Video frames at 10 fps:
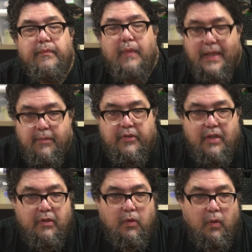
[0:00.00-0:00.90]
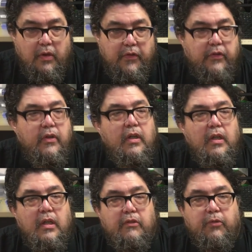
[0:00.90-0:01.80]
My name is David Gewirtz
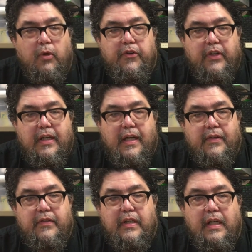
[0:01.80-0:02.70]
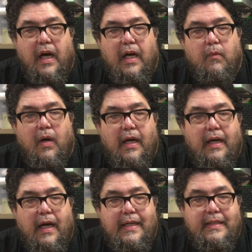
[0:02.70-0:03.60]
for Z D Net's D I Y
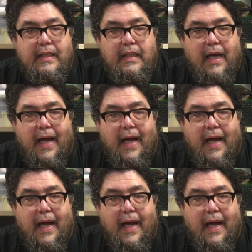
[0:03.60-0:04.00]
I T.